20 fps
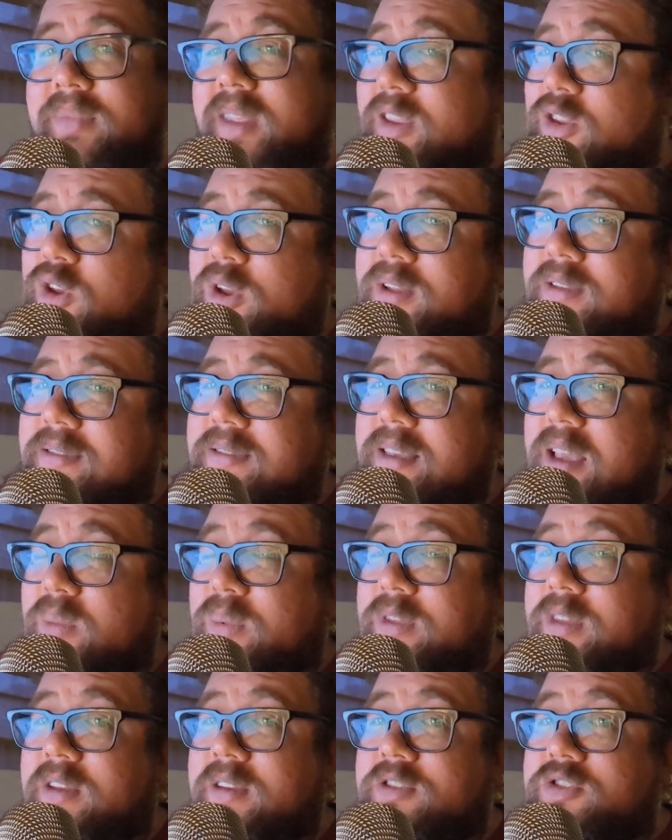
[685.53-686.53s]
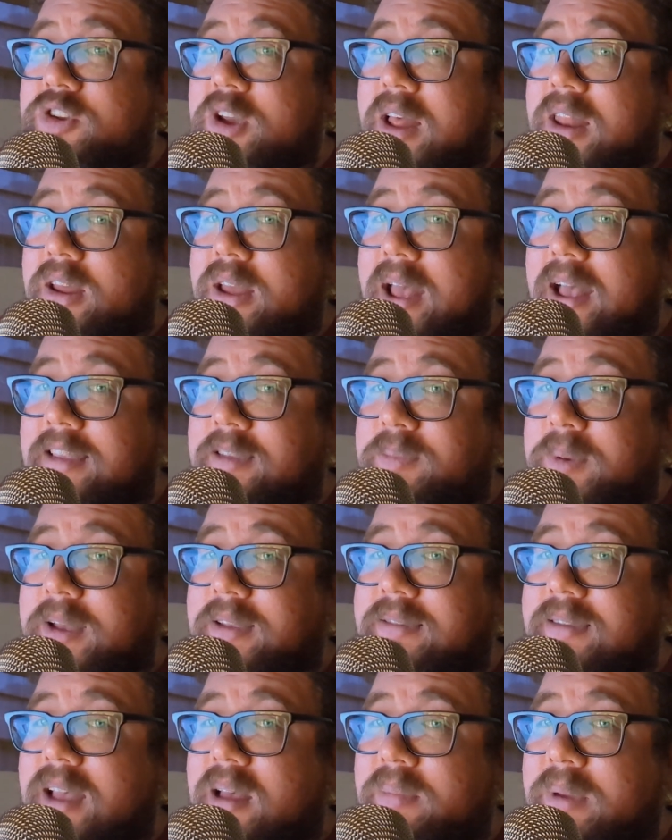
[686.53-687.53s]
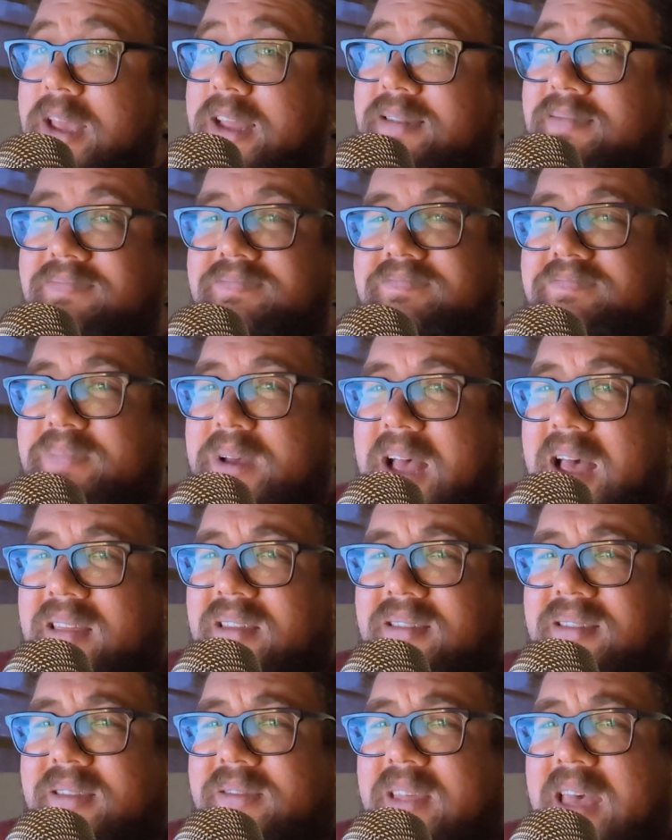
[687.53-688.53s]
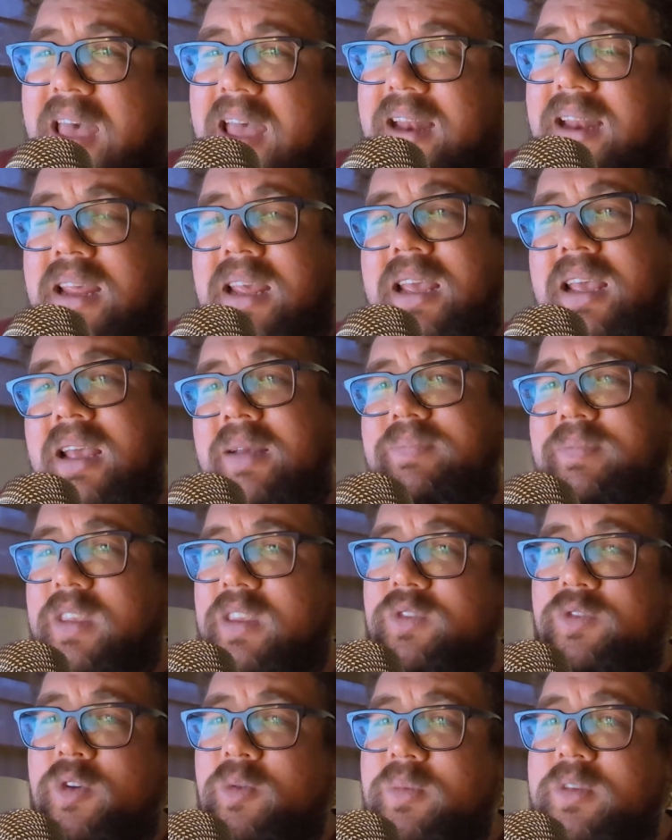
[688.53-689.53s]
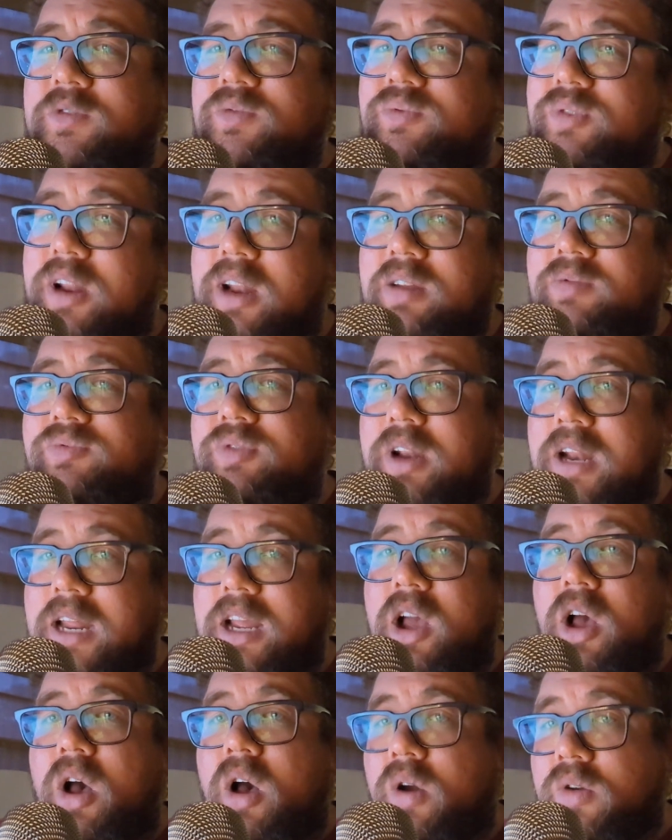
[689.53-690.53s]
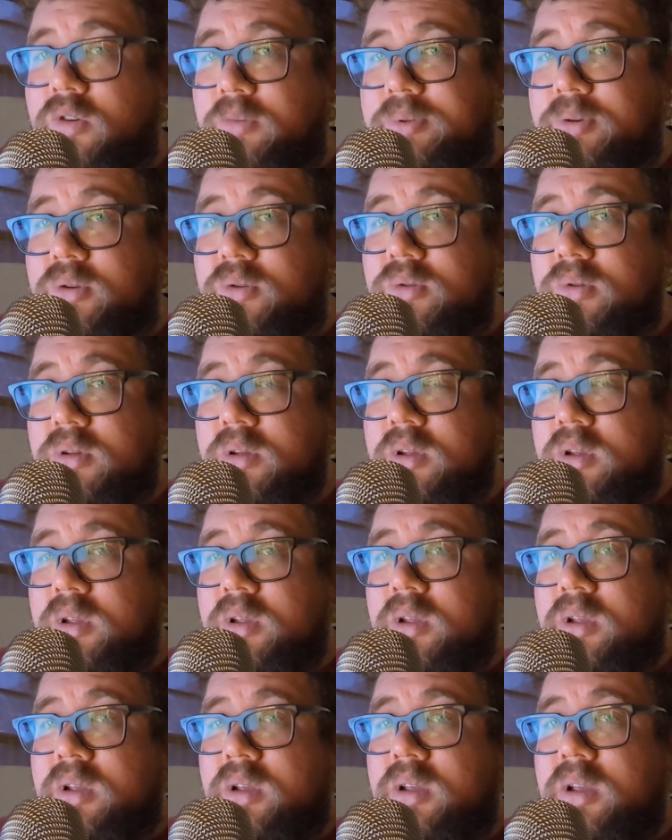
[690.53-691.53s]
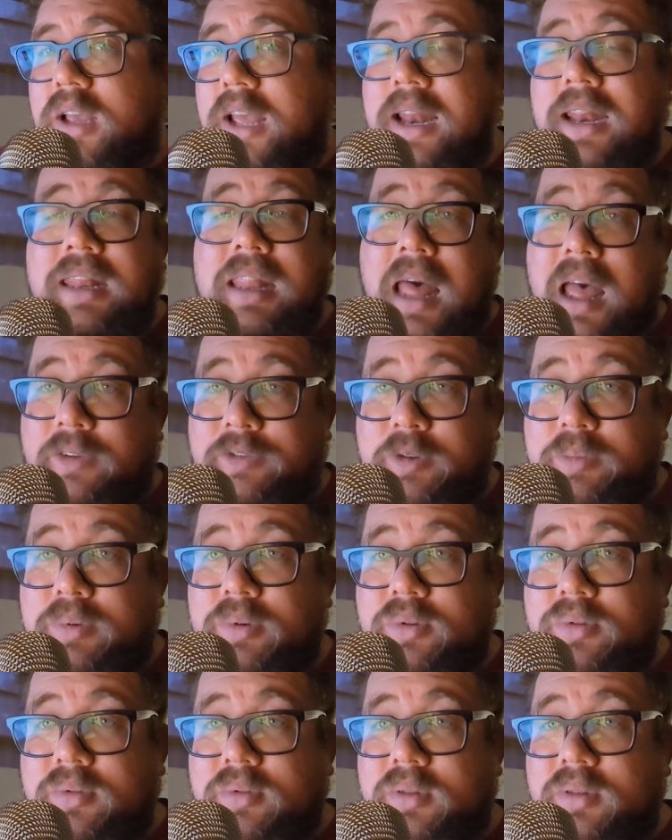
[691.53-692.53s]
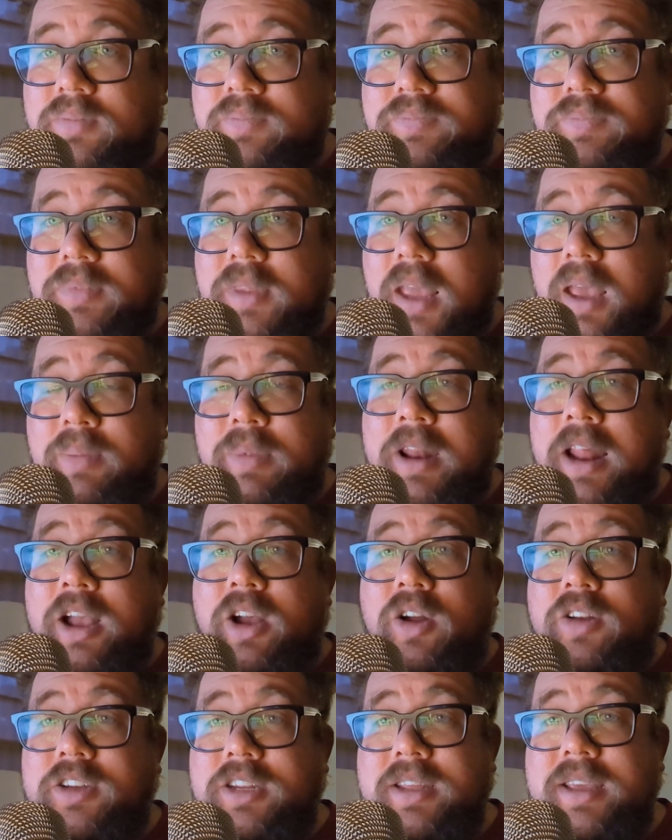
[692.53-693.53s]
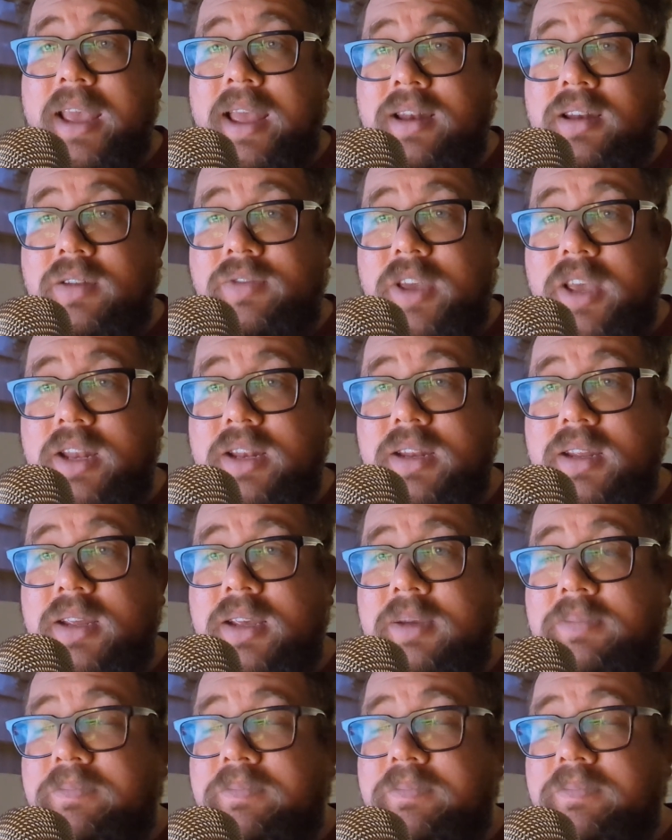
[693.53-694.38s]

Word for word: you can see where the giallo aspects come in. But other than that, this film is really, really horrible and laughable and when I got to the end of it,